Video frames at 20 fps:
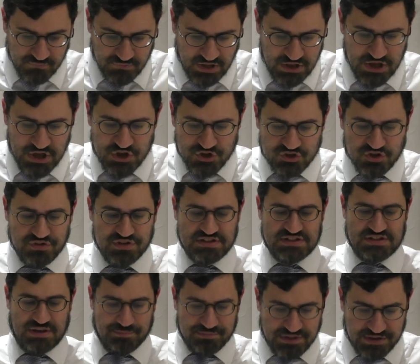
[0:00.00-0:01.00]
So there's
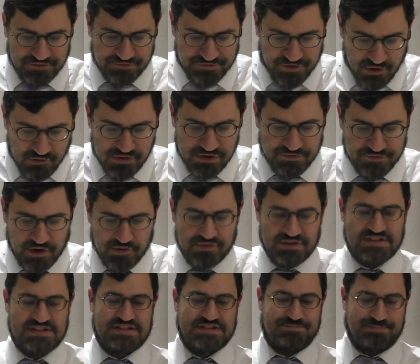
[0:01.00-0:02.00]
something very,
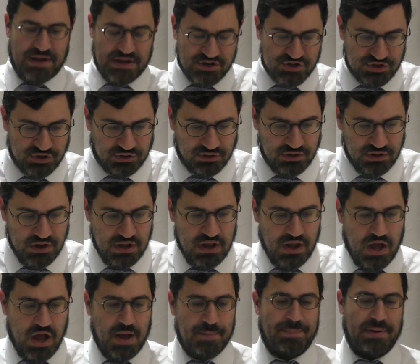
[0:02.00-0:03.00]
very special
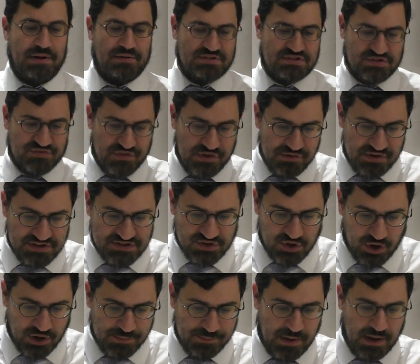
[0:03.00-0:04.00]
about Sefira
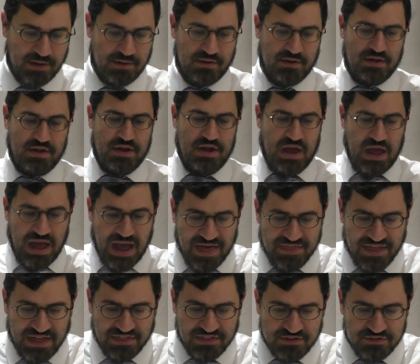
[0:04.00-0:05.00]
Sa'ima.
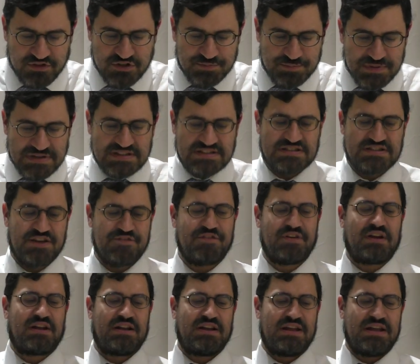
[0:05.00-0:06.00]
And that
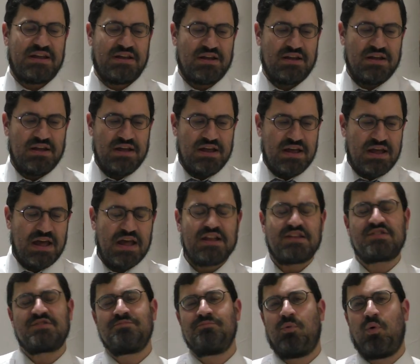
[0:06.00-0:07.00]
specifically,
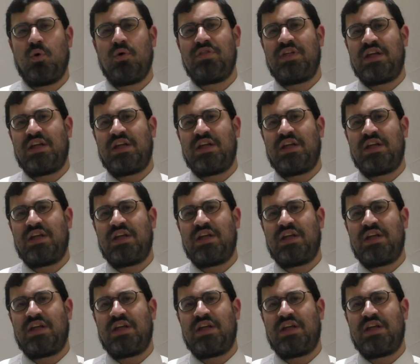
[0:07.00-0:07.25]
it's more